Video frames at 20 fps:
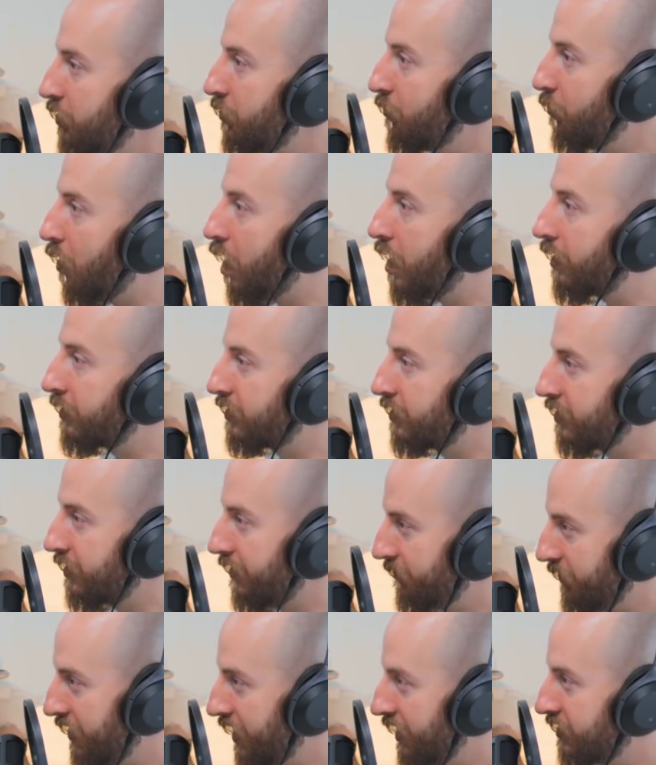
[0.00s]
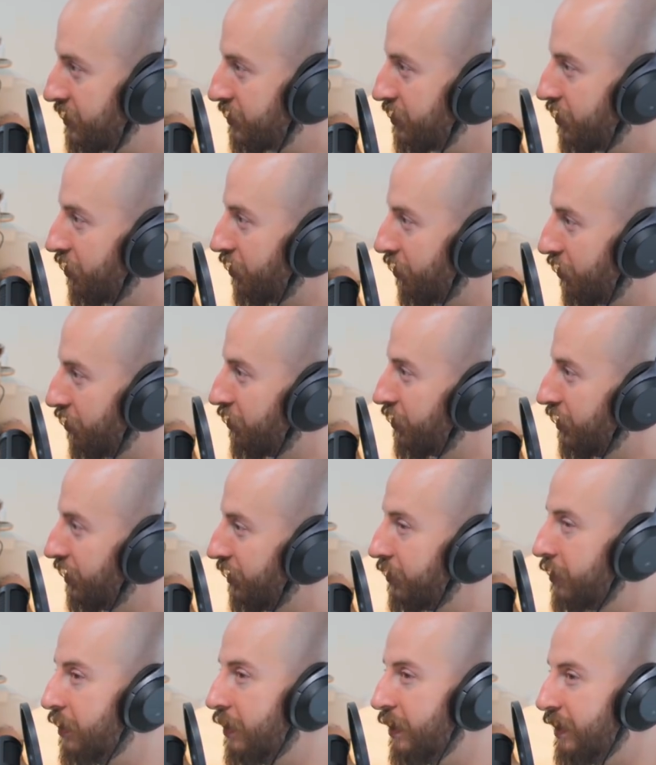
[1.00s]
you walked into her,
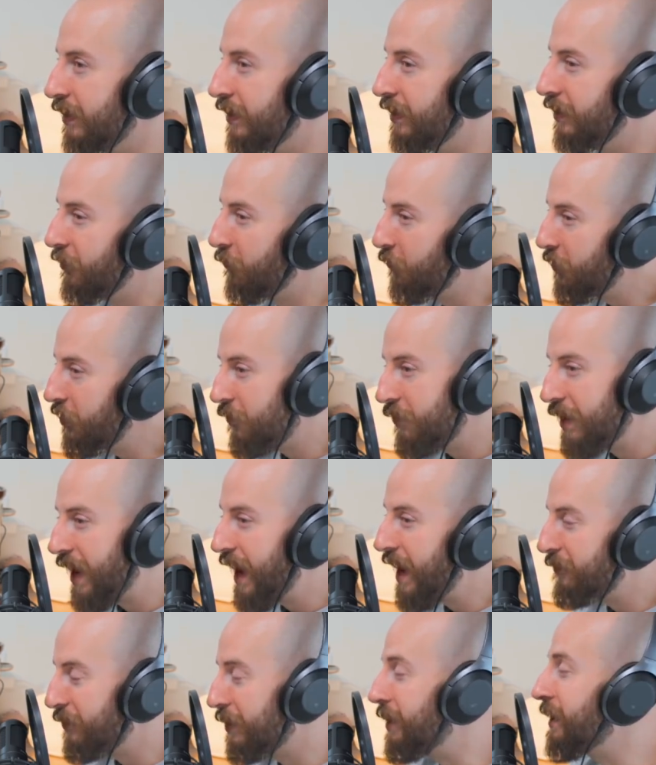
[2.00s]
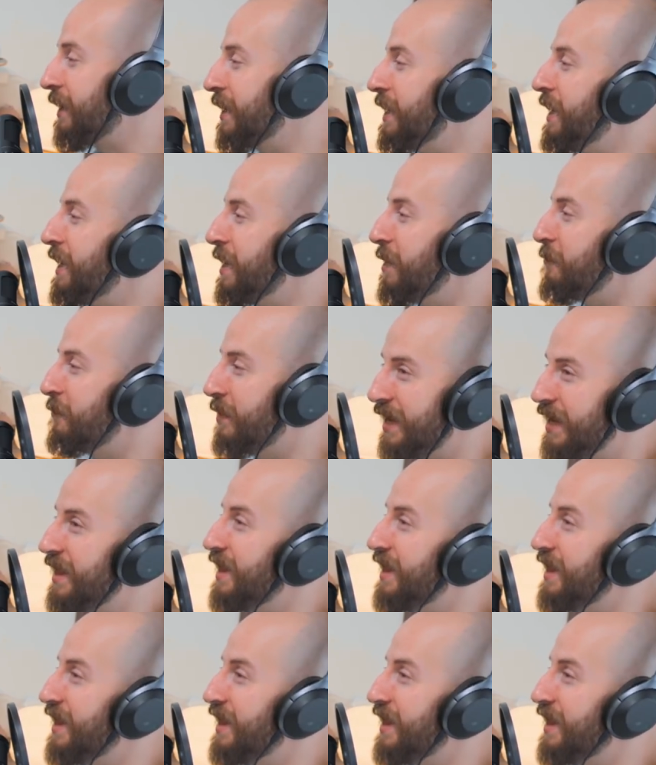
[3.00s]
we don't have a theme in